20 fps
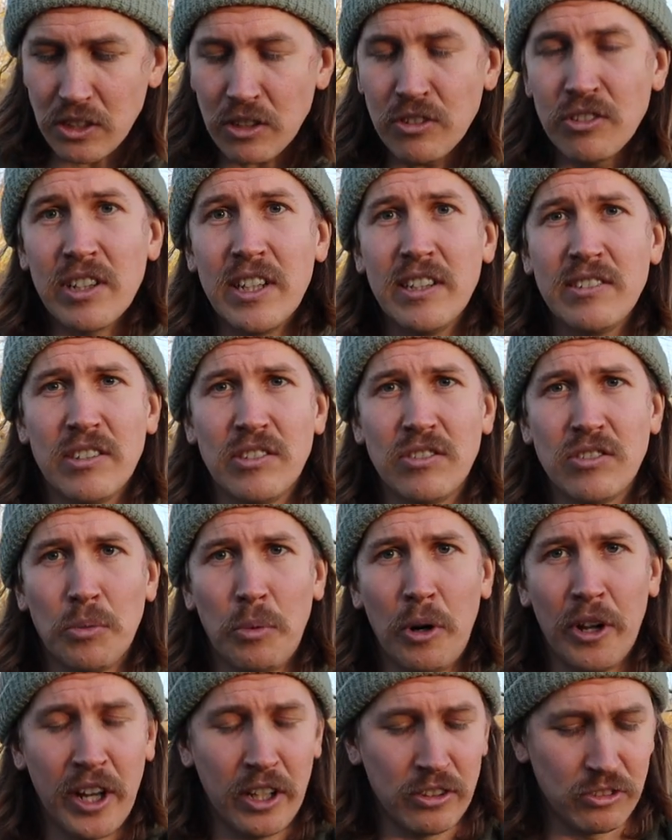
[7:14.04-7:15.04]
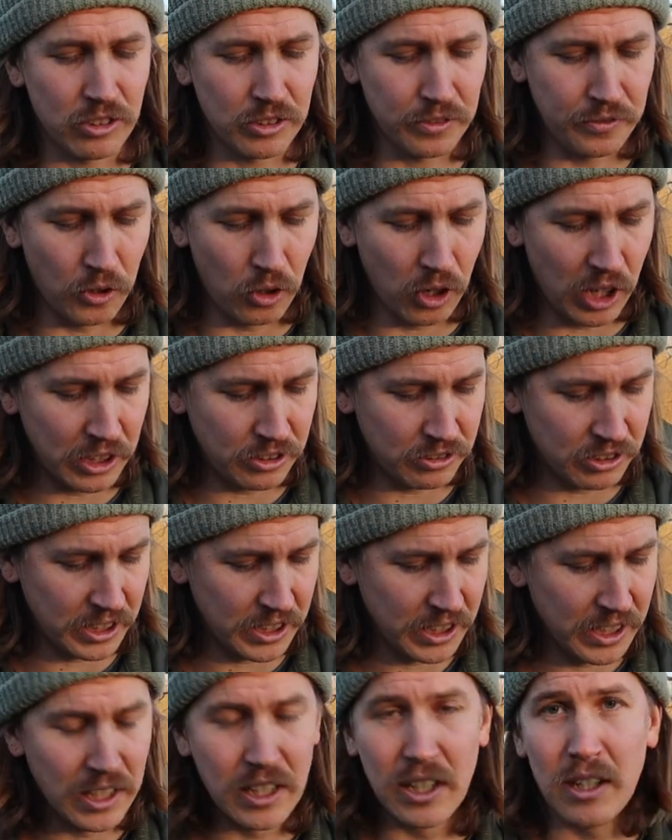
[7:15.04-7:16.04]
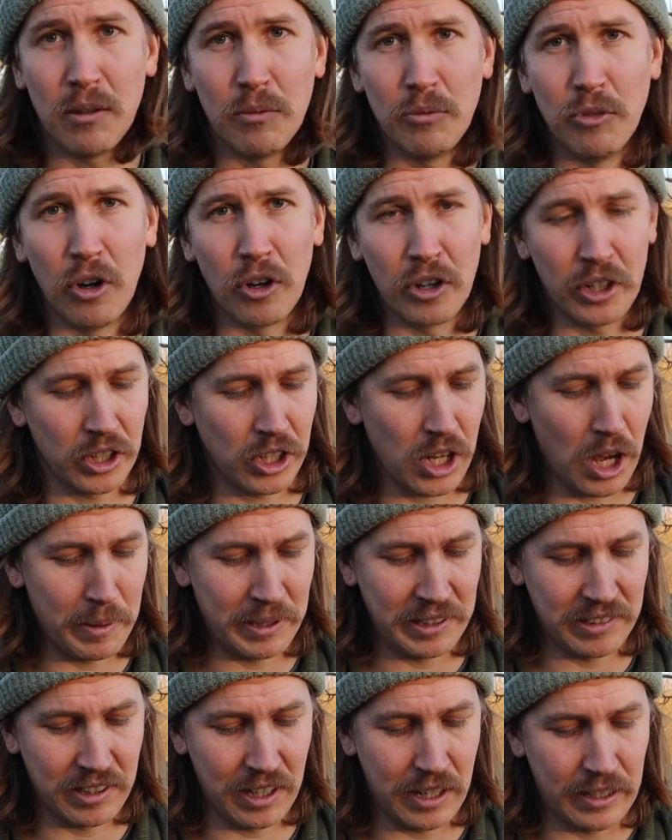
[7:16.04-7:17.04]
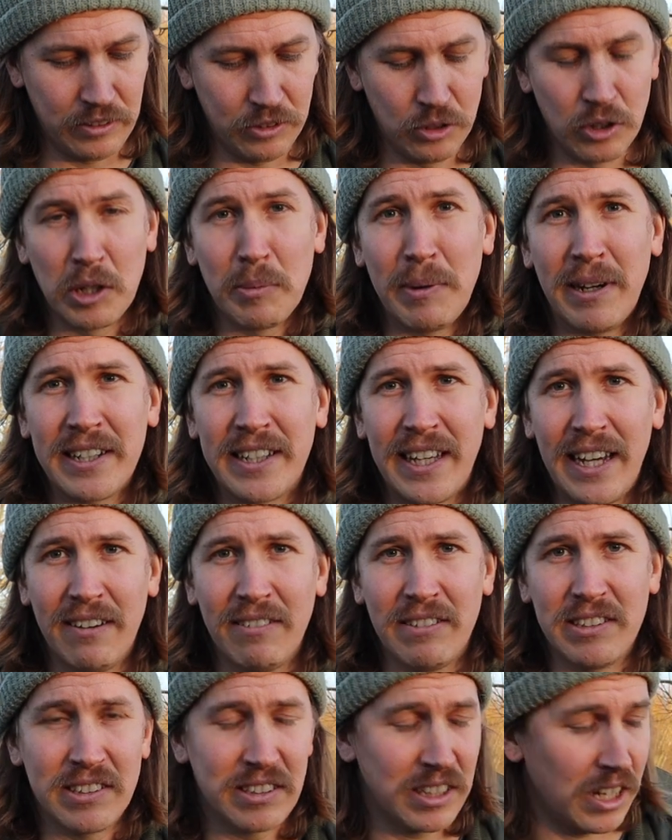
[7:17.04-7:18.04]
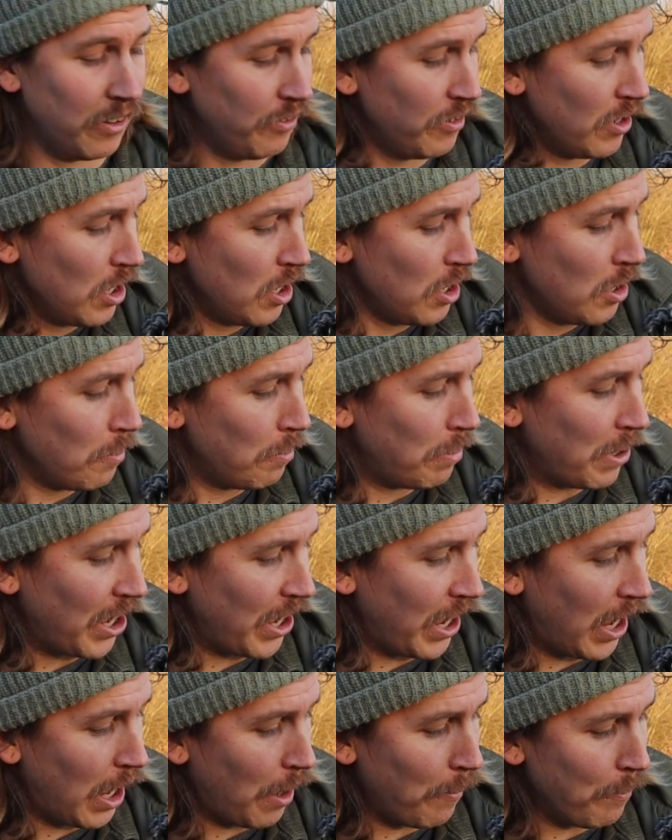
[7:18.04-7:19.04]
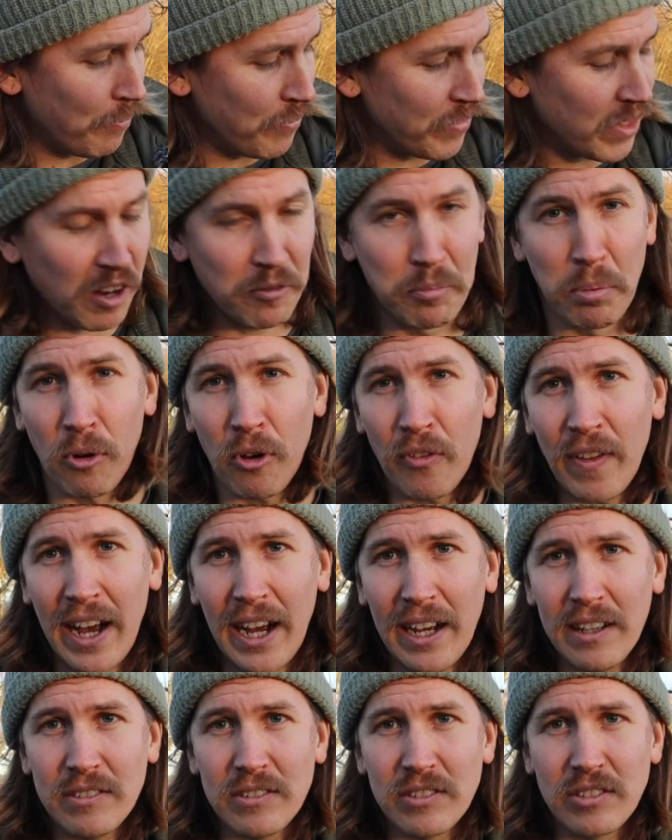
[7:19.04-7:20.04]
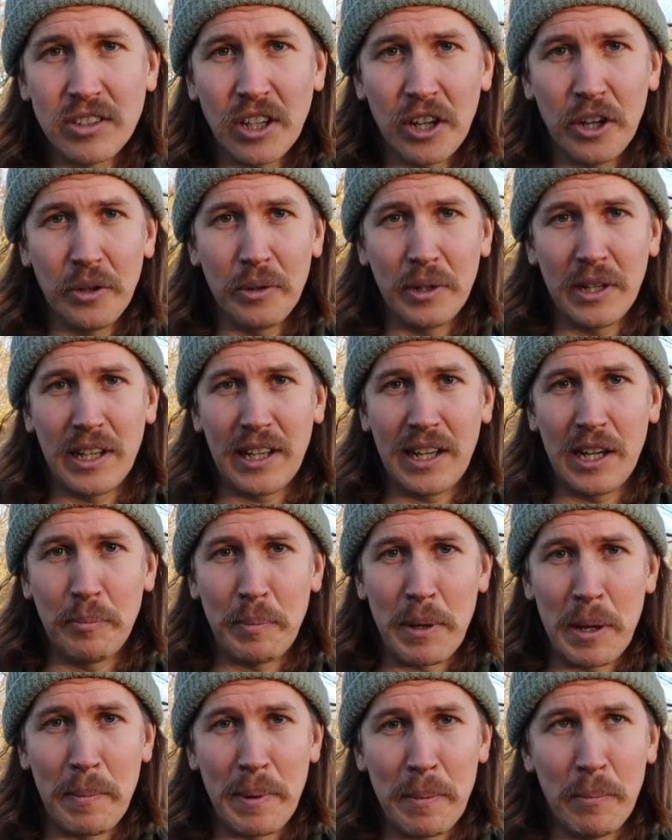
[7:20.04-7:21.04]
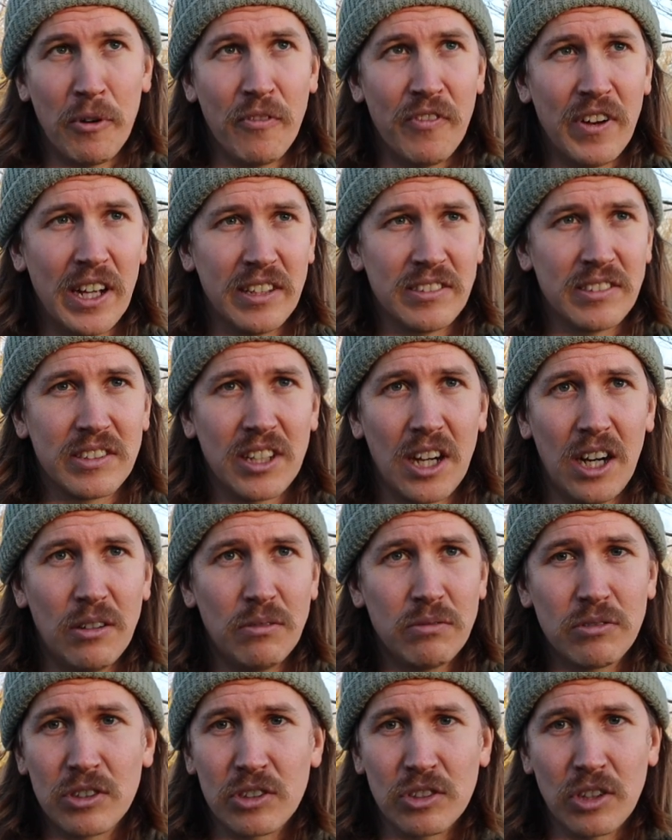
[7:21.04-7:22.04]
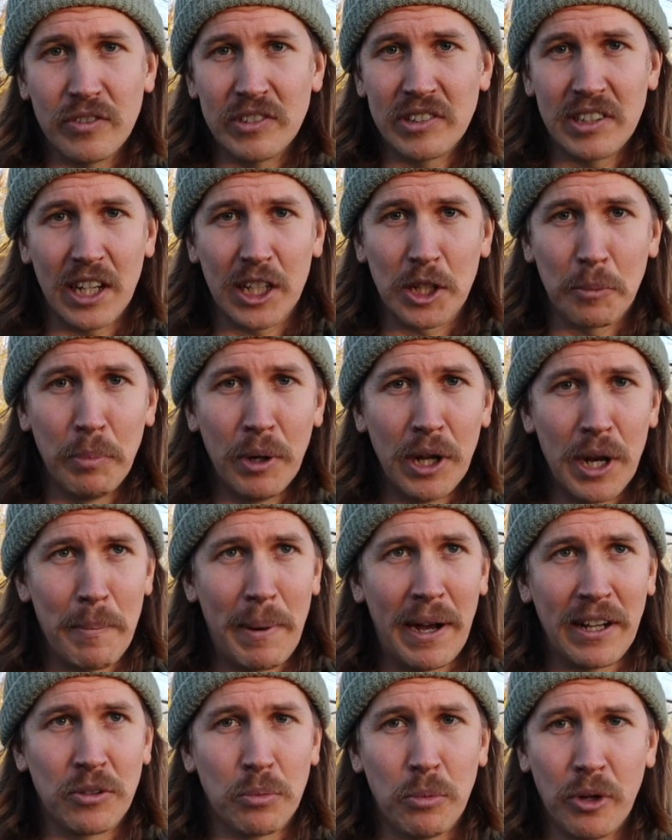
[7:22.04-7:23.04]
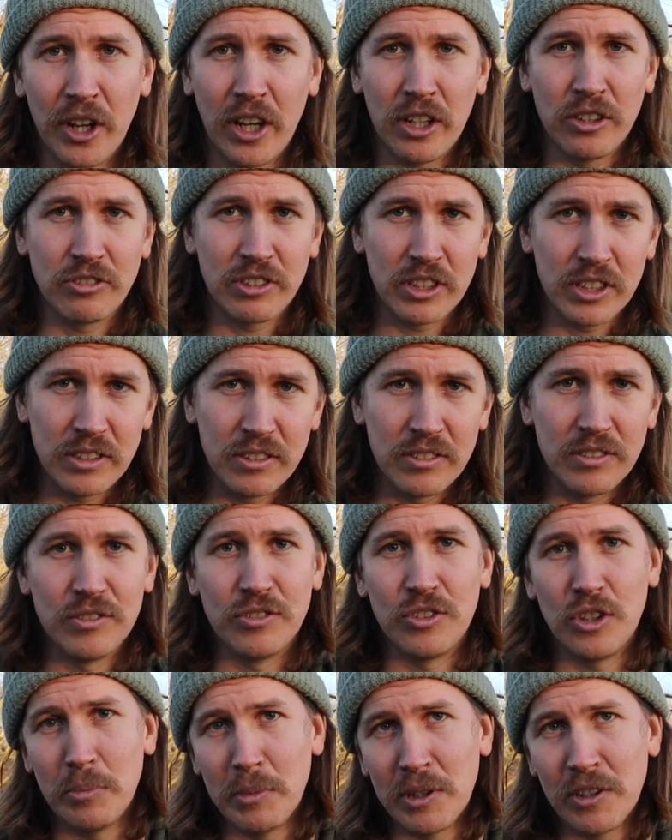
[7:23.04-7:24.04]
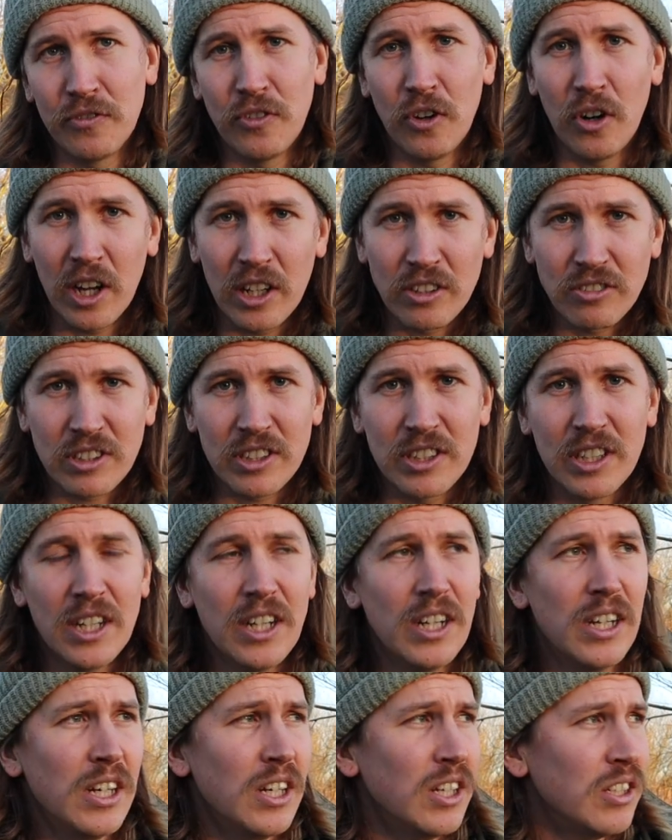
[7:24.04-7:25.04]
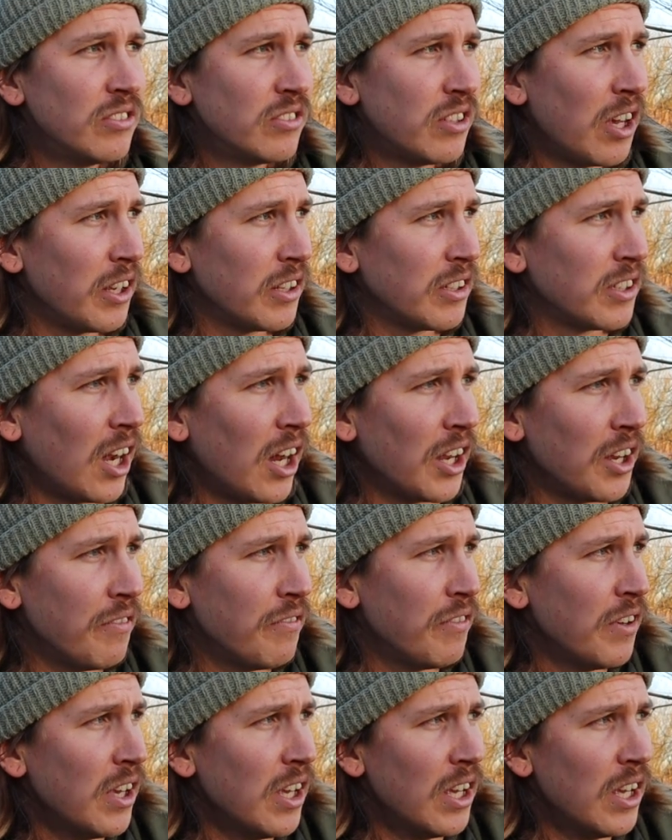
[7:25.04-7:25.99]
So this is the 100 400. Not going to go into like talking about gear and stuff, but um, I've brought that so it'll be a bit more versatile because obviously I can pull it back to 100, zoom into 400. So kind of,